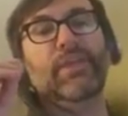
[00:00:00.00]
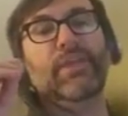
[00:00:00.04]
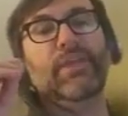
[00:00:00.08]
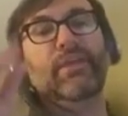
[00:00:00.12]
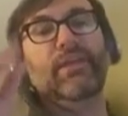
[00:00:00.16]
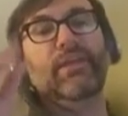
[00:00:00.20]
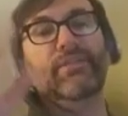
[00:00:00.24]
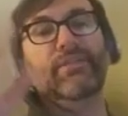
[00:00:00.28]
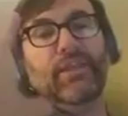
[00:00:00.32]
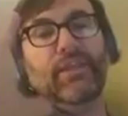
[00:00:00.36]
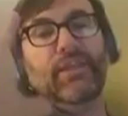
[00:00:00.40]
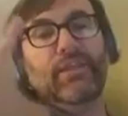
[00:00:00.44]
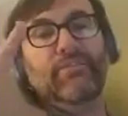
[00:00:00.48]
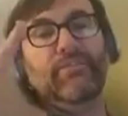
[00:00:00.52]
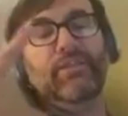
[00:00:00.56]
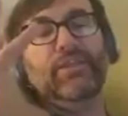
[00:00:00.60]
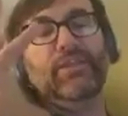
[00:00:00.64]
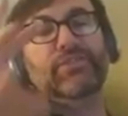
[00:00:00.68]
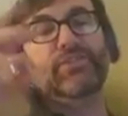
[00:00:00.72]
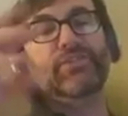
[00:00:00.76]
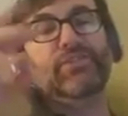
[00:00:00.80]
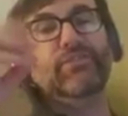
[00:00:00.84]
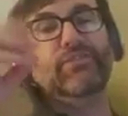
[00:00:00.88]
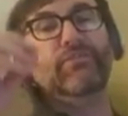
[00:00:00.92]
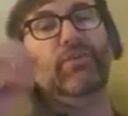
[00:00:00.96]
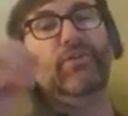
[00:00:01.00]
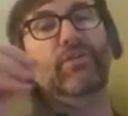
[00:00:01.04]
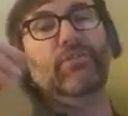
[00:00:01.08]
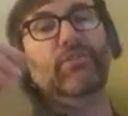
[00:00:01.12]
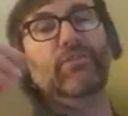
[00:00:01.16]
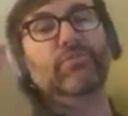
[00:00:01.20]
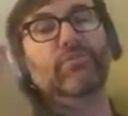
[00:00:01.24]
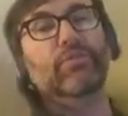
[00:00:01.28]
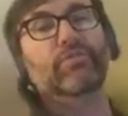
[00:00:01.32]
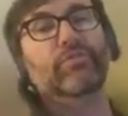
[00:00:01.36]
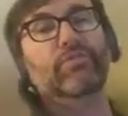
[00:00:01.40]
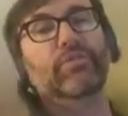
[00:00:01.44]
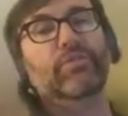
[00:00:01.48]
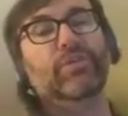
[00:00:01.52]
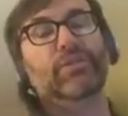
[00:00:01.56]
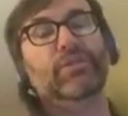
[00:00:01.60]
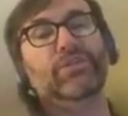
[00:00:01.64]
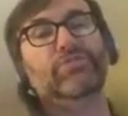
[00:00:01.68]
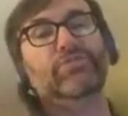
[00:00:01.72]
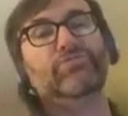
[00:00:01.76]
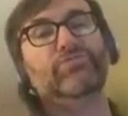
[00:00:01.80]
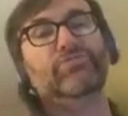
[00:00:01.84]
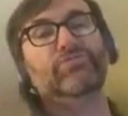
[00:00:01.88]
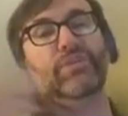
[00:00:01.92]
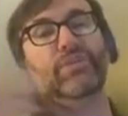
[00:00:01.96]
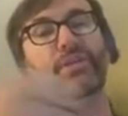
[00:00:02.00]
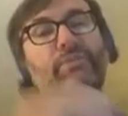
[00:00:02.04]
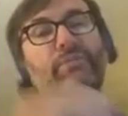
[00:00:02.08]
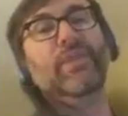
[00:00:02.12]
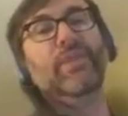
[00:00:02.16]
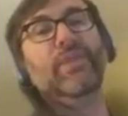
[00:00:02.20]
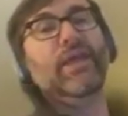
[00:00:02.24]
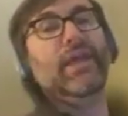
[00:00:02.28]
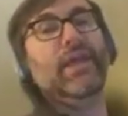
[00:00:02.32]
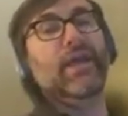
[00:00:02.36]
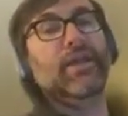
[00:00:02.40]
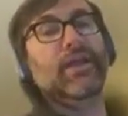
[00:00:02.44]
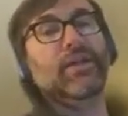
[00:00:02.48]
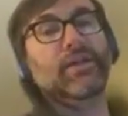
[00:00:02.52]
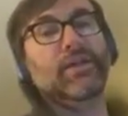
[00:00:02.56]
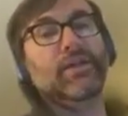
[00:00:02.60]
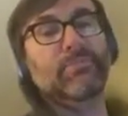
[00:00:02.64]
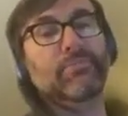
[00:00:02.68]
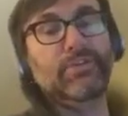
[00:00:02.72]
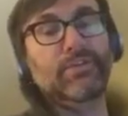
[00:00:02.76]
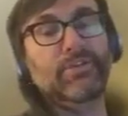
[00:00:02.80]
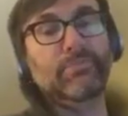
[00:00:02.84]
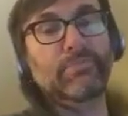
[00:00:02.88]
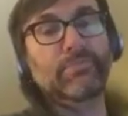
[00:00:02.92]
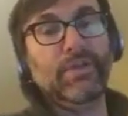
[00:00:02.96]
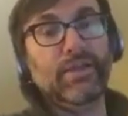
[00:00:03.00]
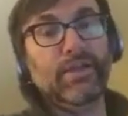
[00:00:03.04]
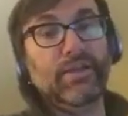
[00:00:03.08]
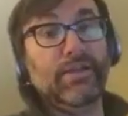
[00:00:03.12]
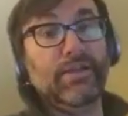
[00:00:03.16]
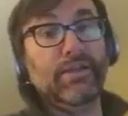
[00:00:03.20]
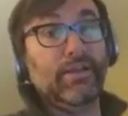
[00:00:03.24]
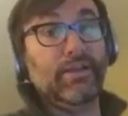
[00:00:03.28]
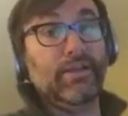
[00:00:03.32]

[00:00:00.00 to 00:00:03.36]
that have each evolved over history and come into being, and